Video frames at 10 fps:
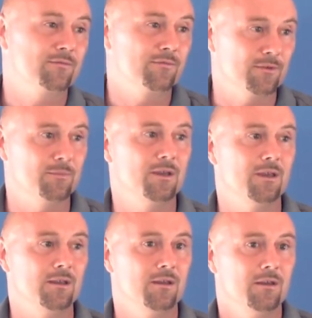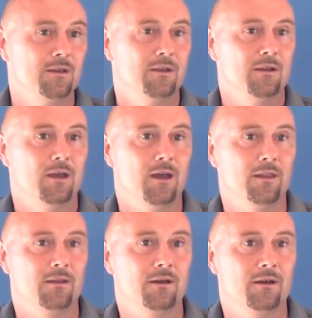for me,
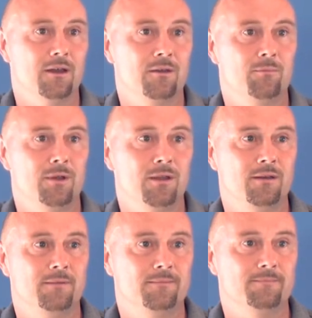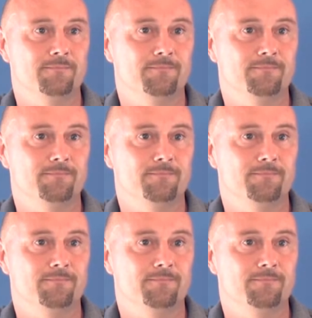and that I had been